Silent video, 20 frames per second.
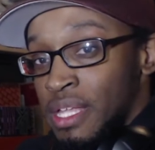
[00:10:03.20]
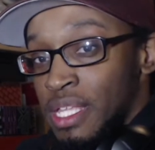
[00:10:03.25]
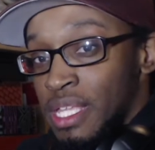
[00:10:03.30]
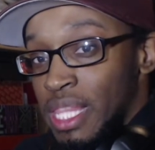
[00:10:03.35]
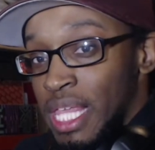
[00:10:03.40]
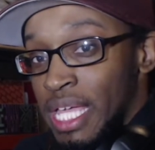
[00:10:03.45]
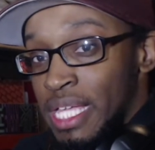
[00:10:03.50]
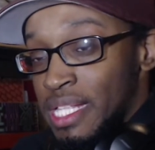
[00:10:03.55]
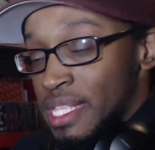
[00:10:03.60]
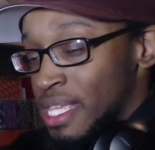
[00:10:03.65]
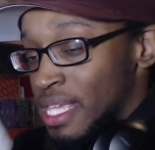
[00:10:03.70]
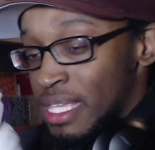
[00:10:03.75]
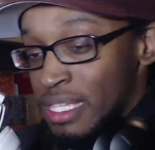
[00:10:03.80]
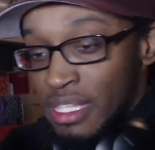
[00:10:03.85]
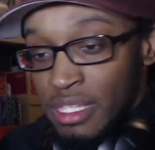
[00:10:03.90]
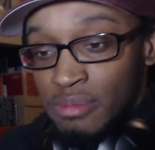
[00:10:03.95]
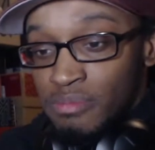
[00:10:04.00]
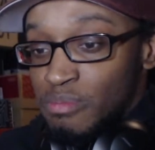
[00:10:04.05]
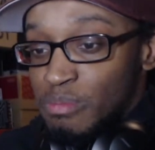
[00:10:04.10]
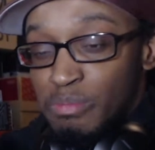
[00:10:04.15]
like
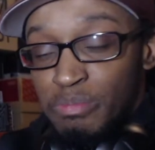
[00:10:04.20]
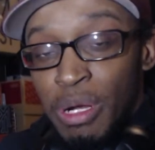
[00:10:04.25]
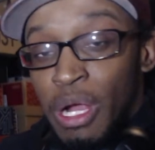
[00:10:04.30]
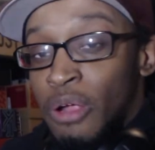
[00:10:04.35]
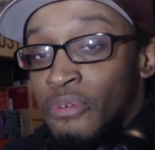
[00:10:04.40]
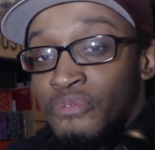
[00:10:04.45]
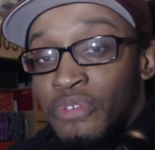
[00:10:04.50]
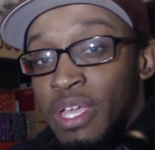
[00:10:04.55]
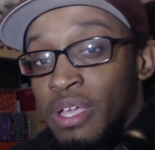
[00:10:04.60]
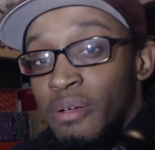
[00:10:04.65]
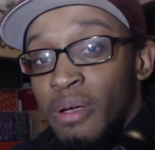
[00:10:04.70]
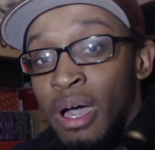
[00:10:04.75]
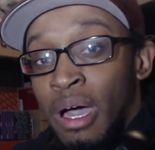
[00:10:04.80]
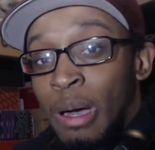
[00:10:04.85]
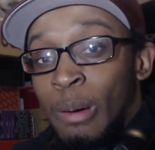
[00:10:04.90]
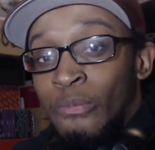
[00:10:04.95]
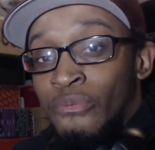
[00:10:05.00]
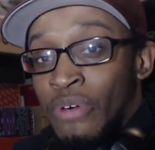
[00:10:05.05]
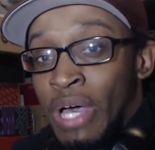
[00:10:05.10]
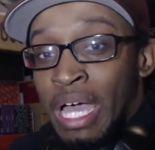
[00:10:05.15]
this, perfect
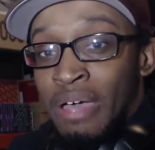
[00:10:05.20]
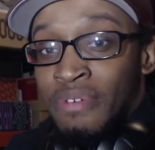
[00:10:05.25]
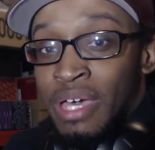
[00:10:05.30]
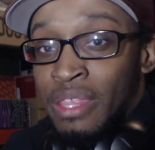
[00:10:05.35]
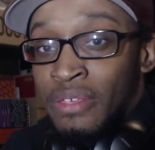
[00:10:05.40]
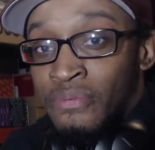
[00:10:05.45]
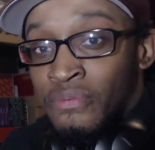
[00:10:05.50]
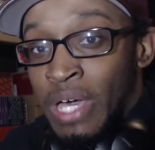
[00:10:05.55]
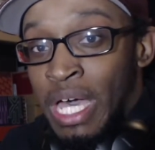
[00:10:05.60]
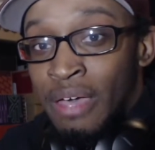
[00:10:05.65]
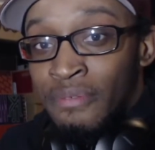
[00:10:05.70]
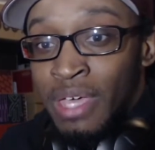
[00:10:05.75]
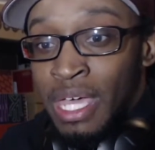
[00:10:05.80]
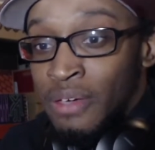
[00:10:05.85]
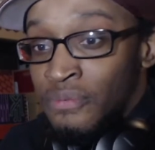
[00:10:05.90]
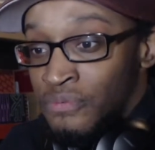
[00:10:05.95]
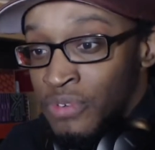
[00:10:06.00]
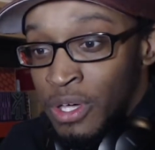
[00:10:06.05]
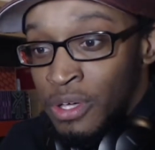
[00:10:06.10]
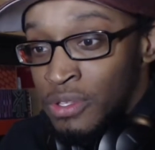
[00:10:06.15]
5 out of 5
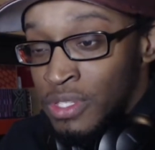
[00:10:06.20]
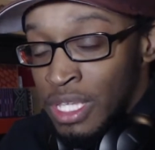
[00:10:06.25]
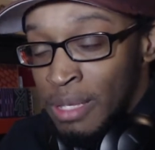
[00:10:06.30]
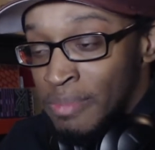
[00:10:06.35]
headphones.